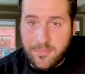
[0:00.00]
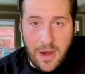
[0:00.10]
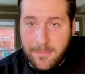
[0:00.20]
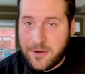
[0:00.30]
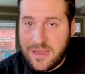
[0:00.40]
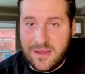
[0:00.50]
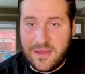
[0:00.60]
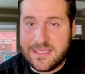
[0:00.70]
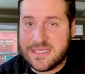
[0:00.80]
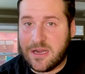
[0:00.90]

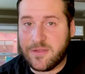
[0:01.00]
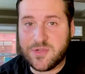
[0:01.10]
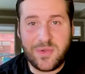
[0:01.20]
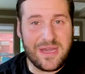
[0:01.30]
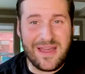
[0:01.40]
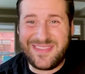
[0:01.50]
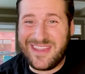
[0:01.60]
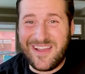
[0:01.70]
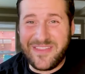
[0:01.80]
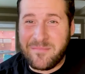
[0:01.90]
Properties, you know, there's really
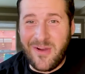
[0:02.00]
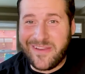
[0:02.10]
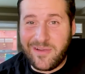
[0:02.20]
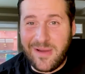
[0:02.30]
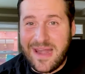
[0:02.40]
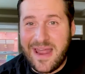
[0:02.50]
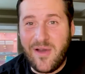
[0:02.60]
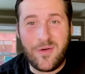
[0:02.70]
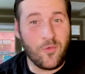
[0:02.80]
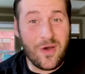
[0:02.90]
nothing on the market right
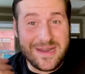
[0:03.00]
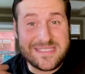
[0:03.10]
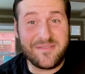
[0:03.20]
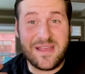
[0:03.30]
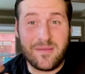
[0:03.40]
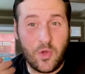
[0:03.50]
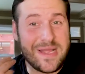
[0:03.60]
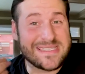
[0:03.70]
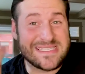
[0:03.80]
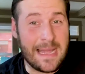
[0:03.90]
now, and what is available
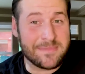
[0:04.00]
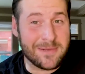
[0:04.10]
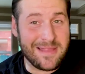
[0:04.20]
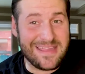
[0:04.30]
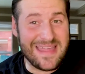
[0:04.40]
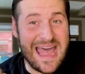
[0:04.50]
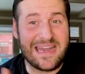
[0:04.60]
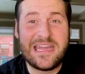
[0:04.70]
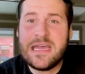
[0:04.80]
gets snapped up like that.